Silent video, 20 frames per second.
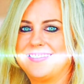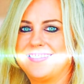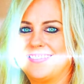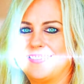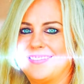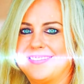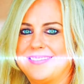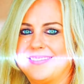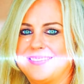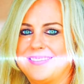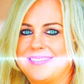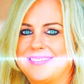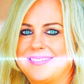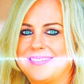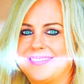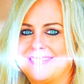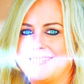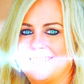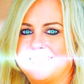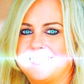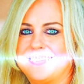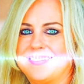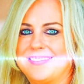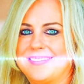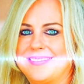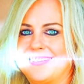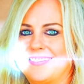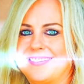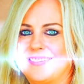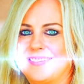cleansing
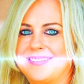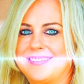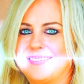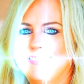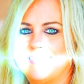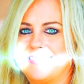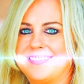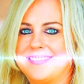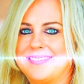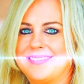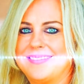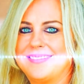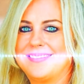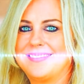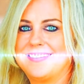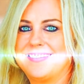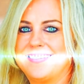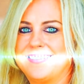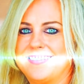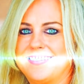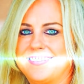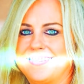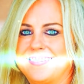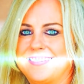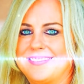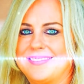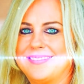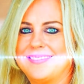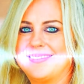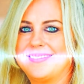away everywhere you
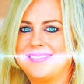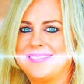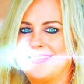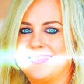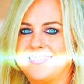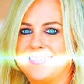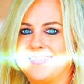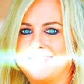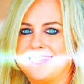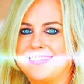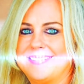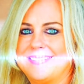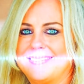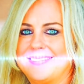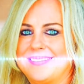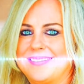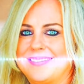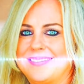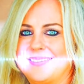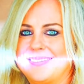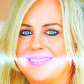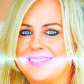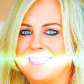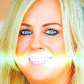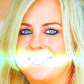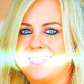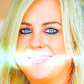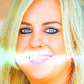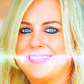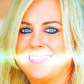block the guided
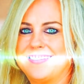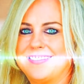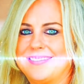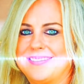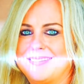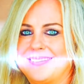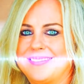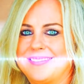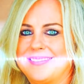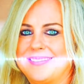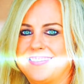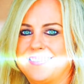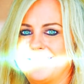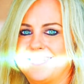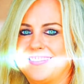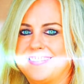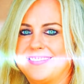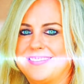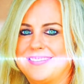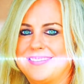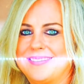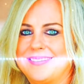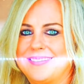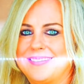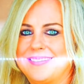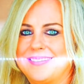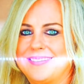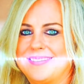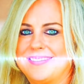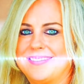answers and the
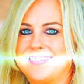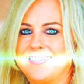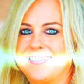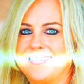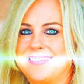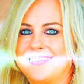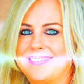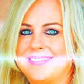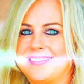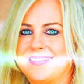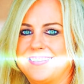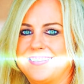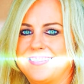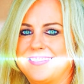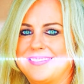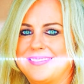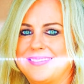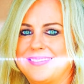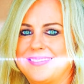truth from showing up.